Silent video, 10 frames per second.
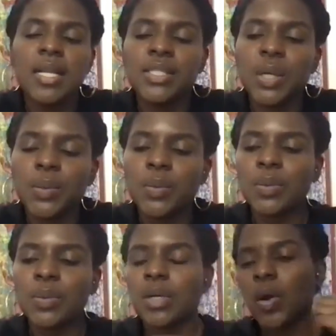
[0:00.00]

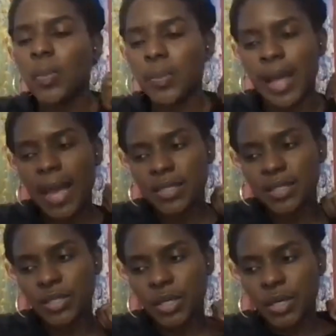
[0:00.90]
So Oprah
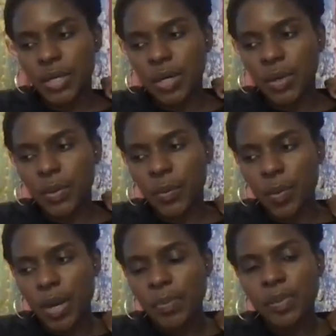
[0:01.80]
asked her
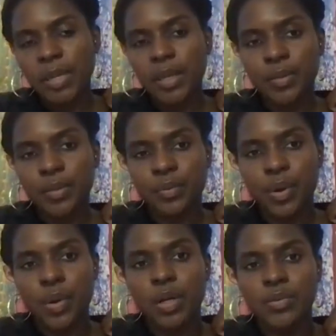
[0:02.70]
what playing the
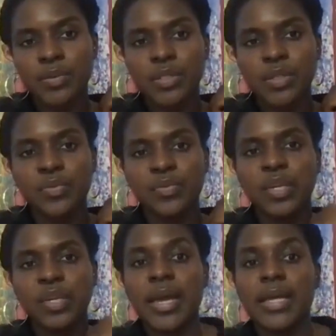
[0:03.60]
role of
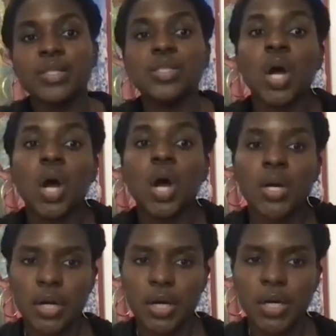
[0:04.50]
Sophia has
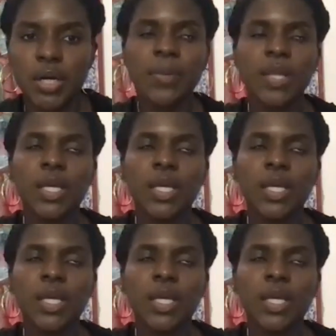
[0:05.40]
taught her.